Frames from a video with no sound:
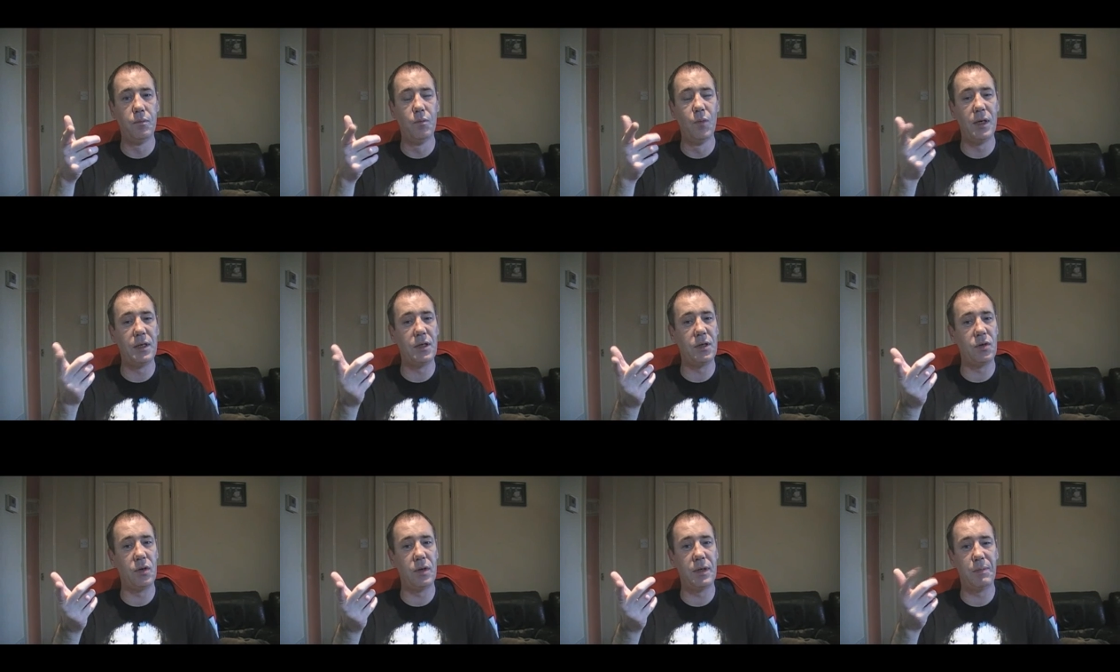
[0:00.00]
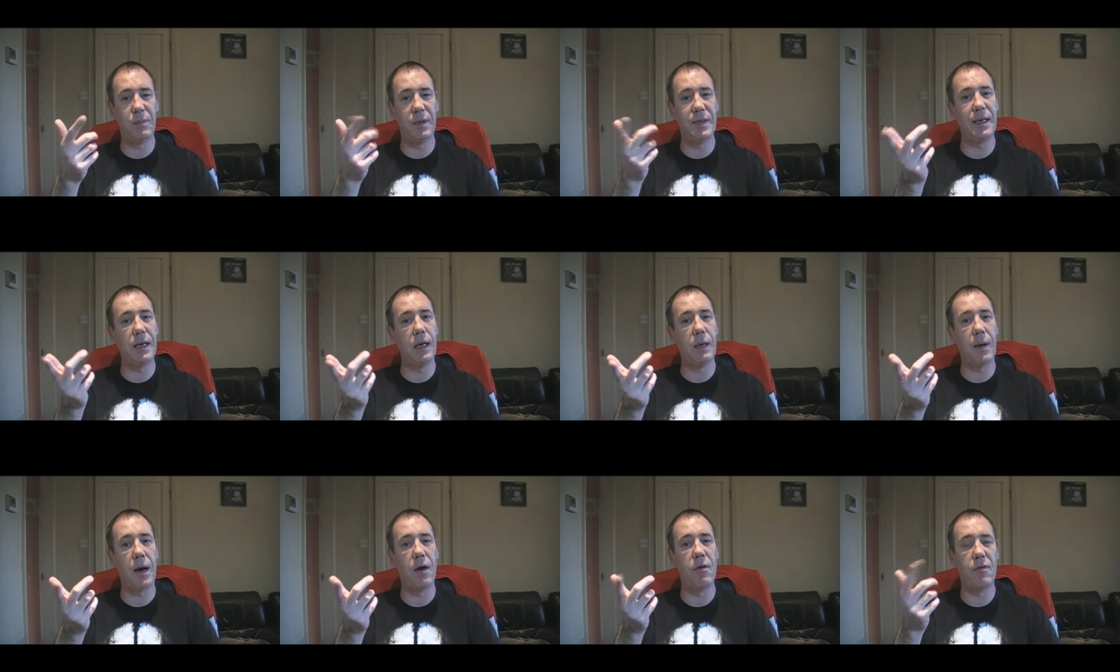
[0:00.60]
which you should be
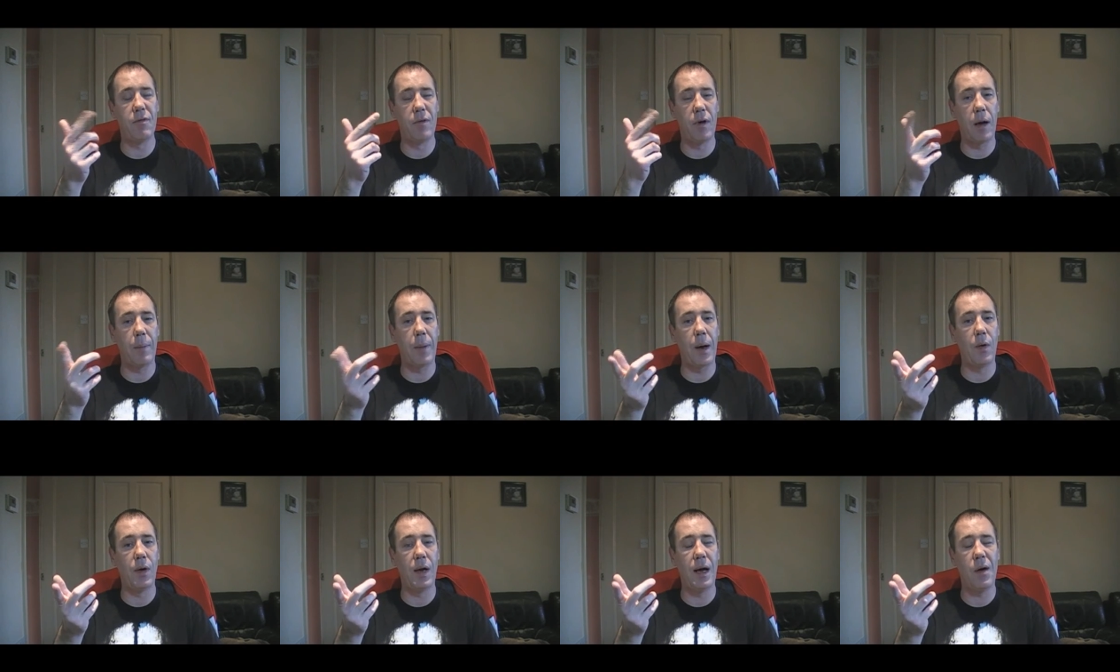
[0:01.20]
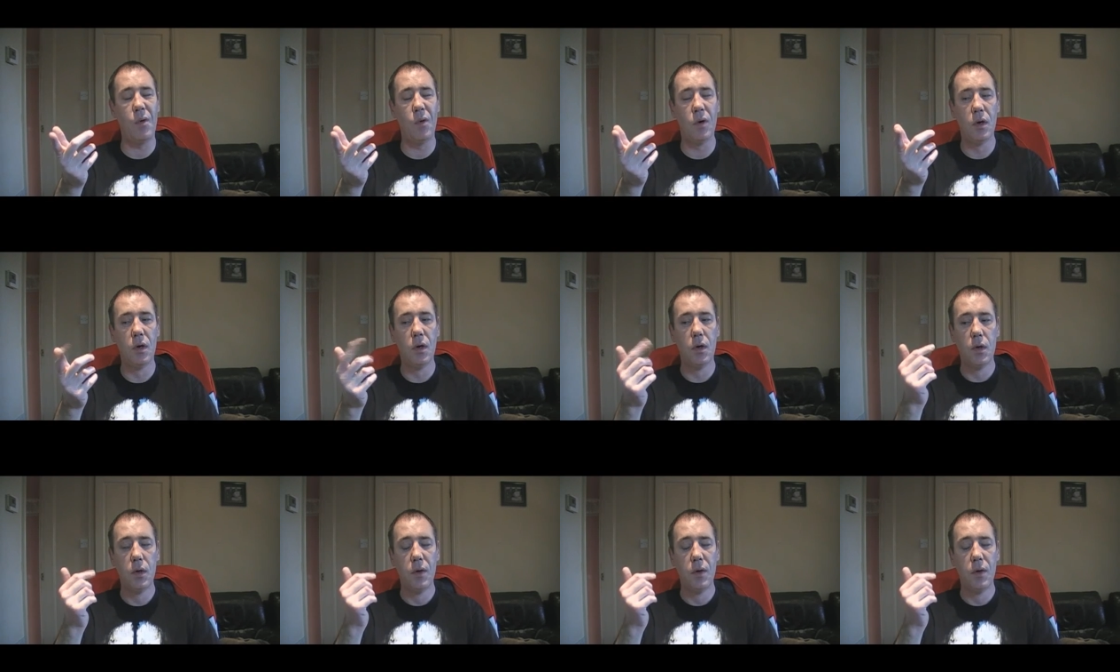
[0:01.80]
seeing about about now.